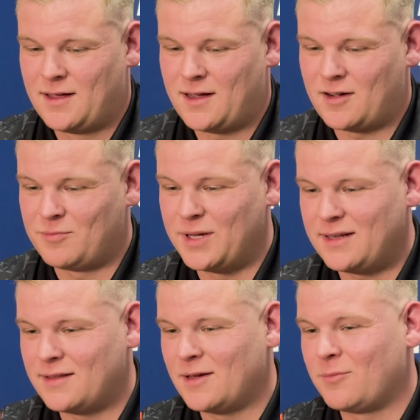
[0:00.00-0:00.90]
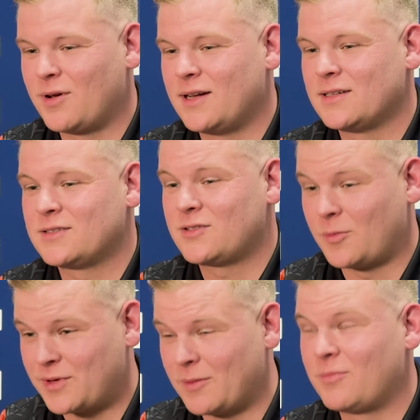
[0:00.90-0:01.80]
I've beaten them players,
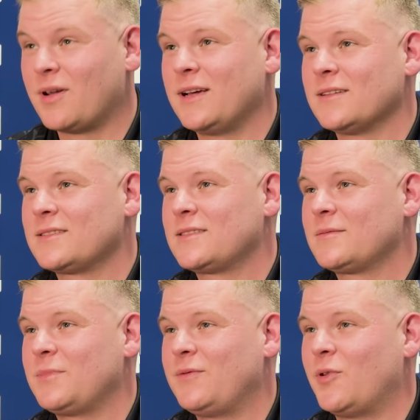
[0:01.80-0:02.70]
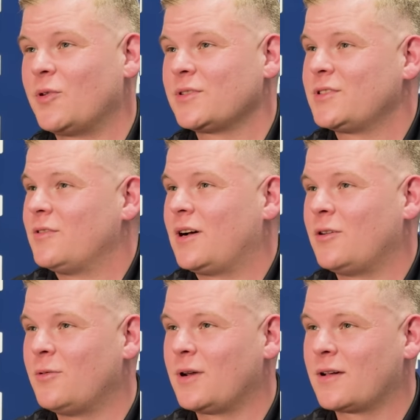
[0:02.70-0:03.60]
top 10 players before, so I
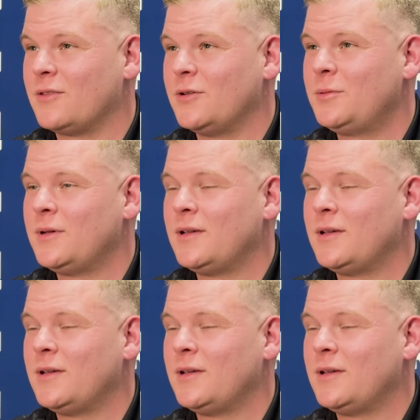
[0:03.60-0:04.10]
know what I can do.